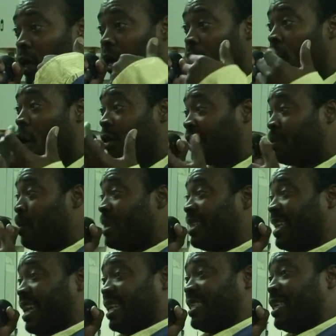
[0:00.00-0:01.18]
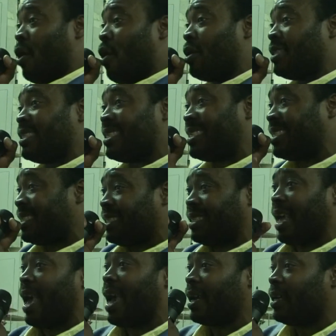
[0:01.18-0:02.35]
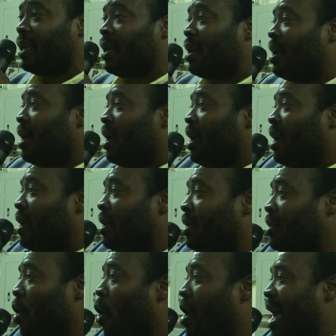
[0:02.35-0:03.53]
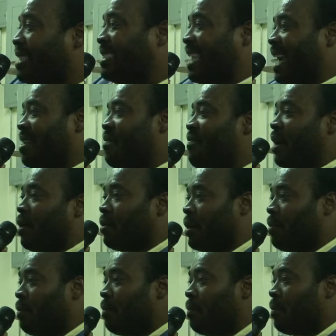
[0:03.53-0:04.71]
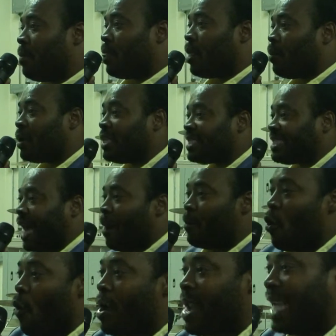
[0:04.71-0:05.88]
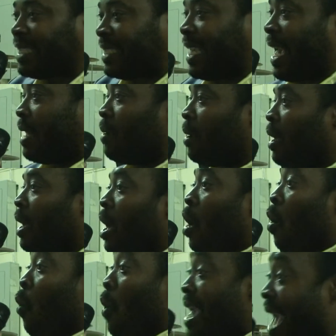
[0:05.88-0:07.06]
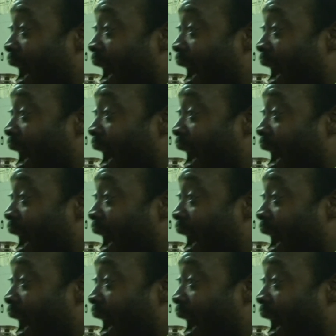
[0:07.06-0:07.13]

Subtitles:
And all this medication, all this thing, they all have side effects. But this time you and I saying, we